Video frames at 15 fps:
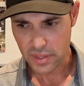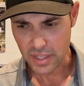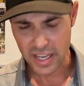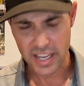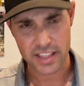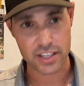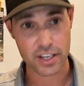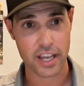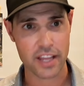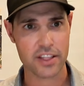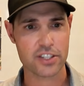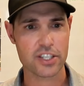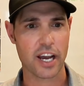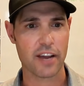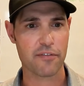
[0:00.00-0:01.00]
In
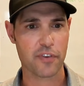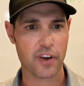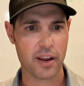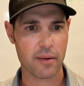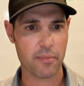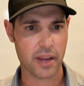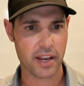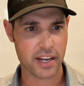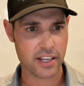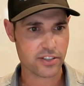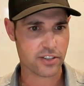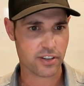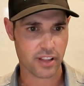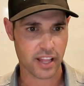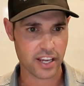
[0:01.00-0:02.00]
the time frame, an
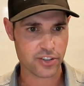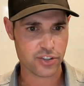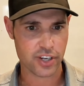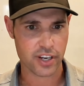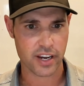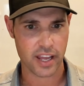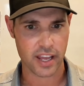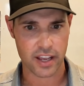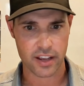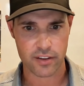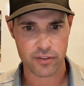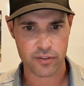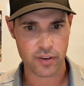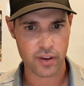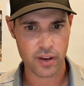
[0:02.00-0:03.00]
installation
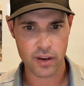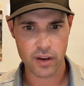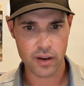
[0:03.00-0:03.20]
is